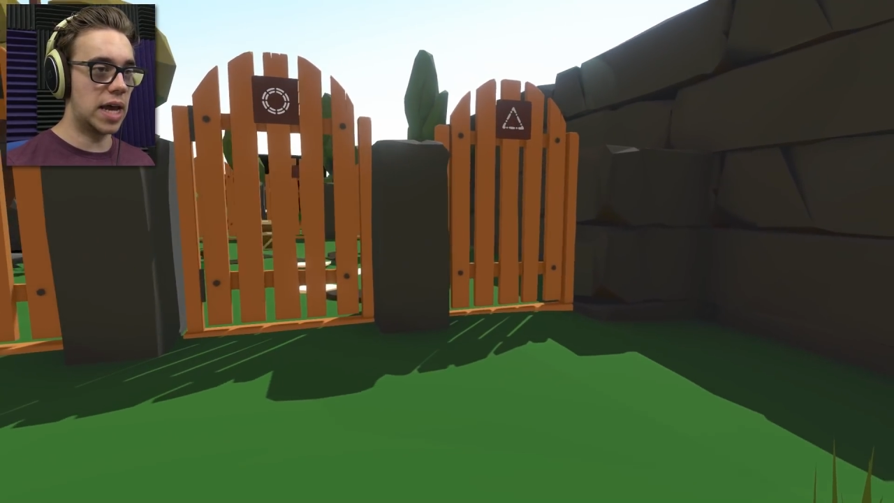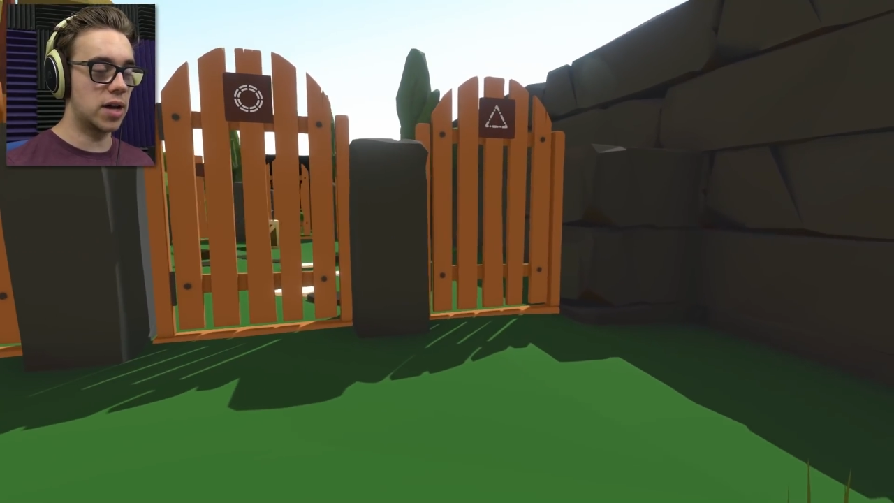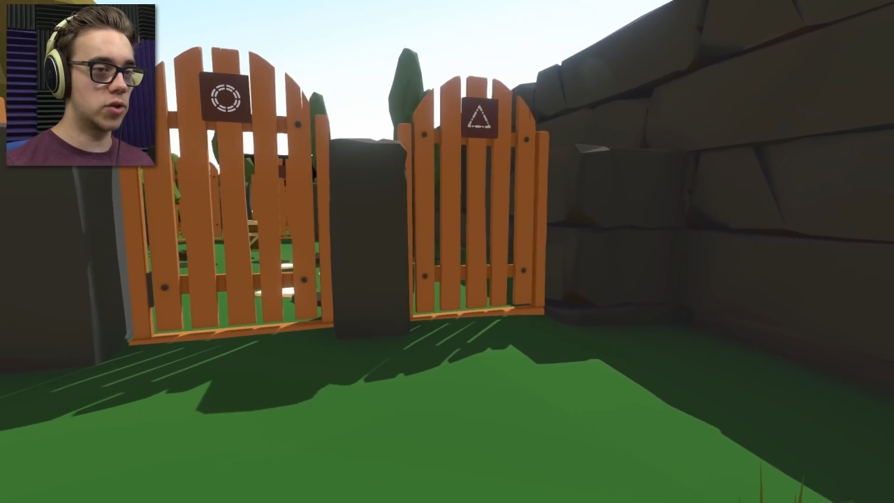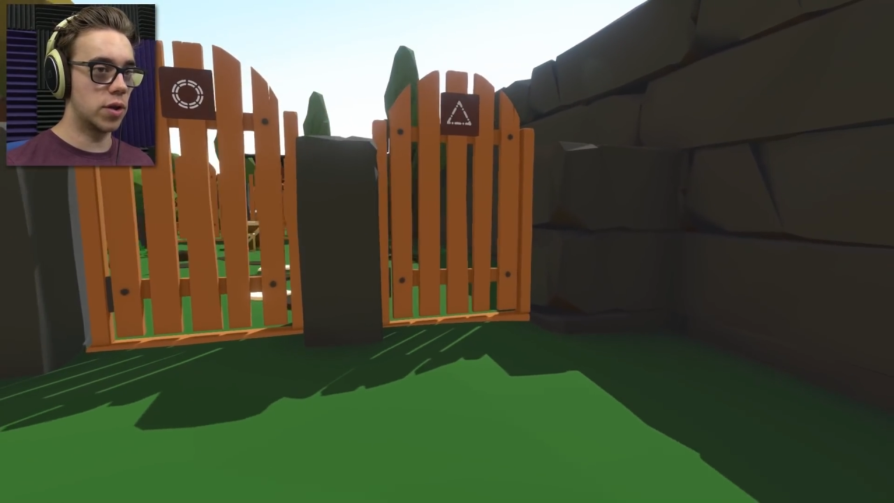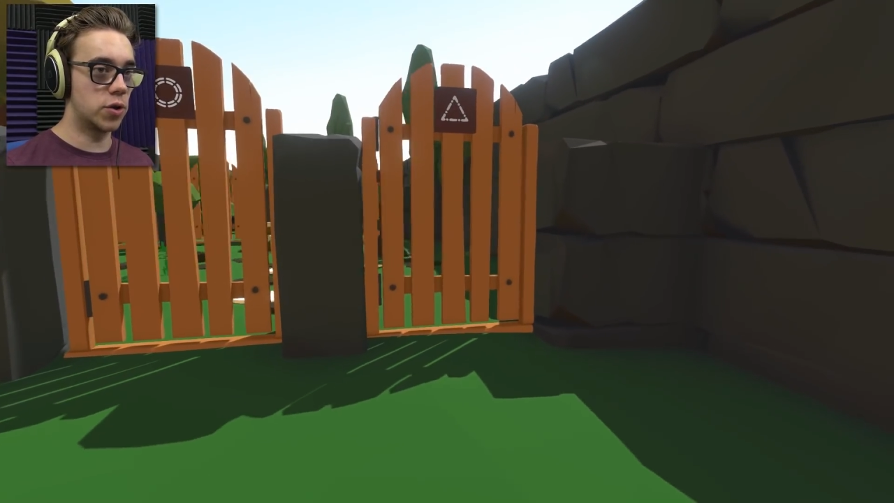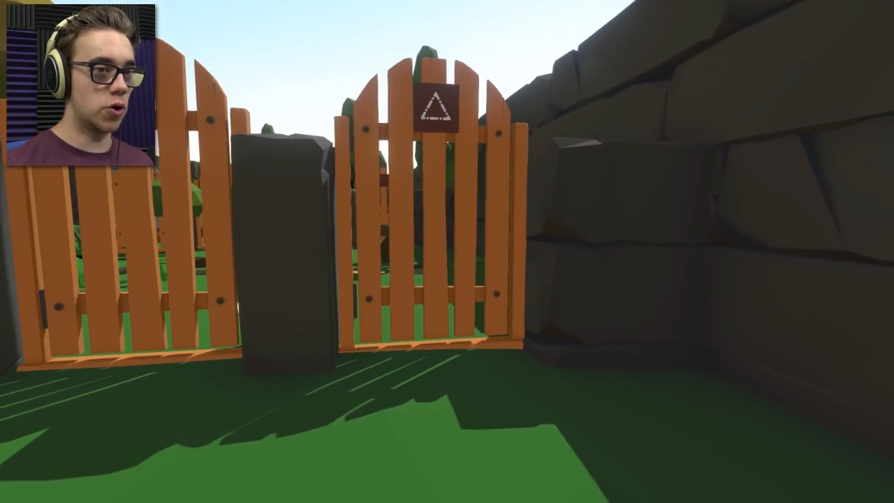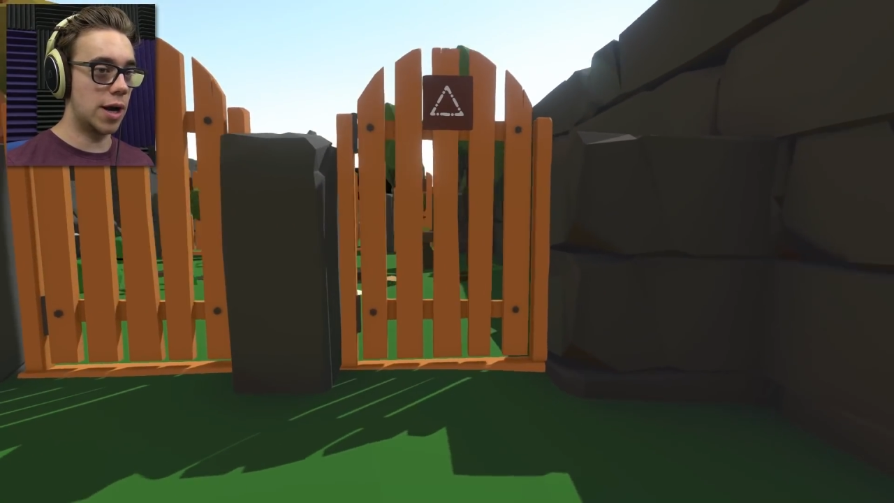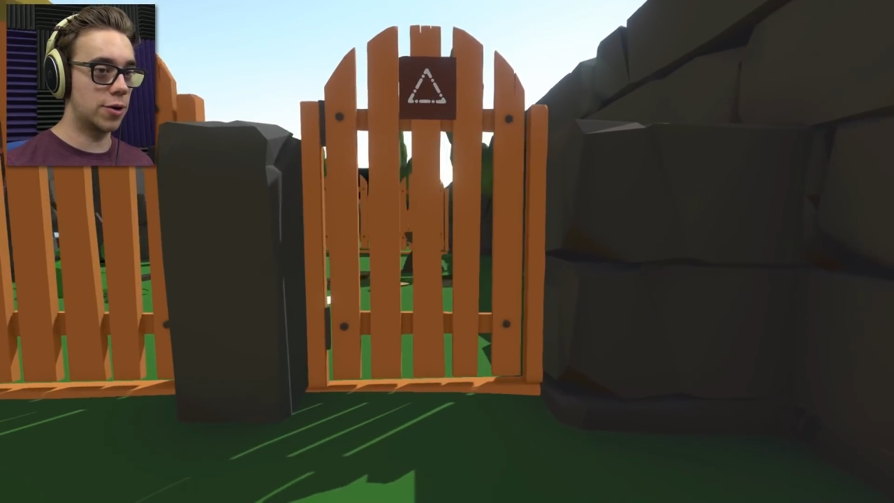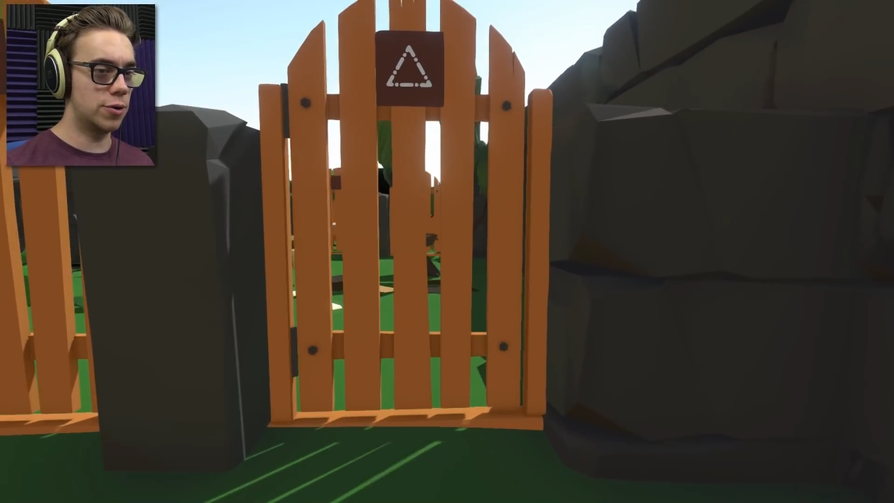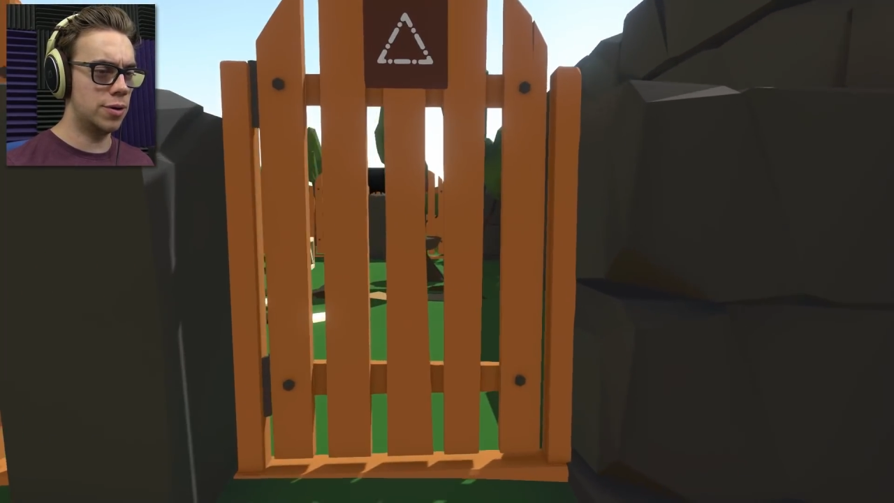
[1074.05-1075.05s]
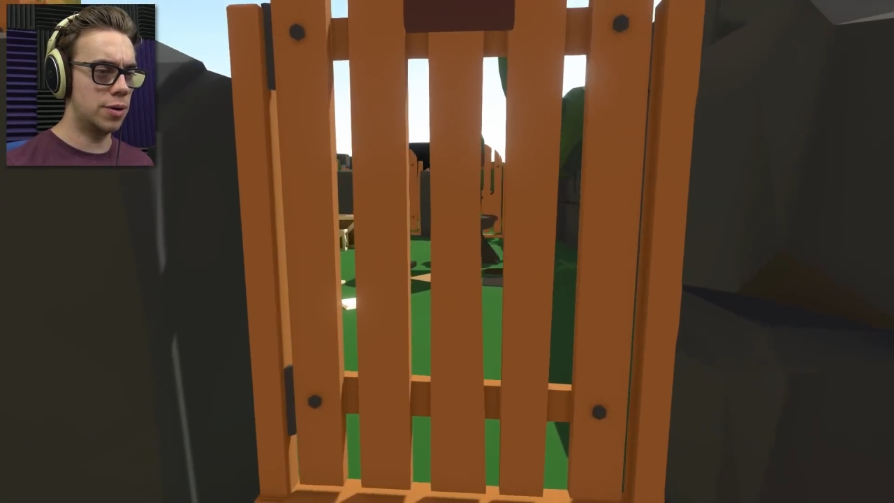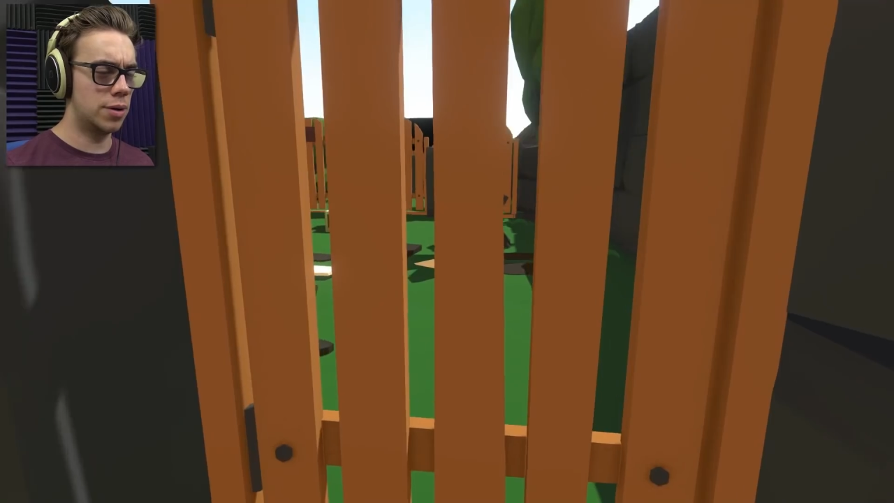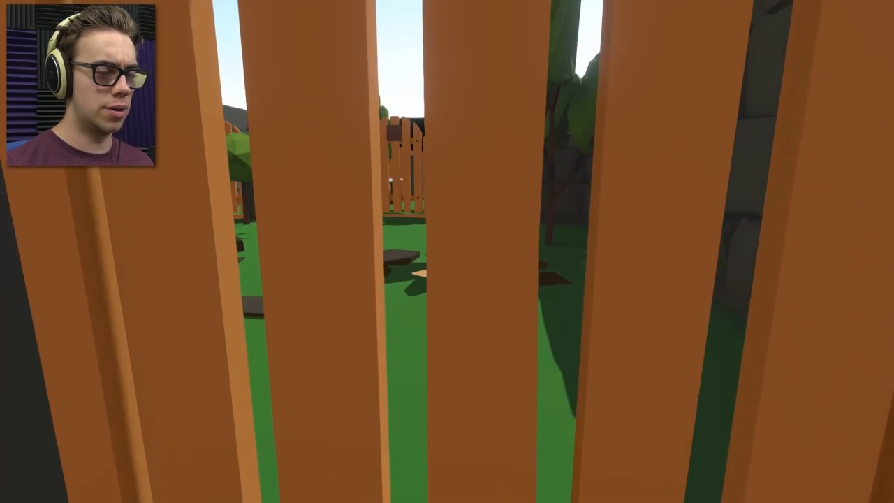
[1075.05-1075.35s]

it actually the triangle?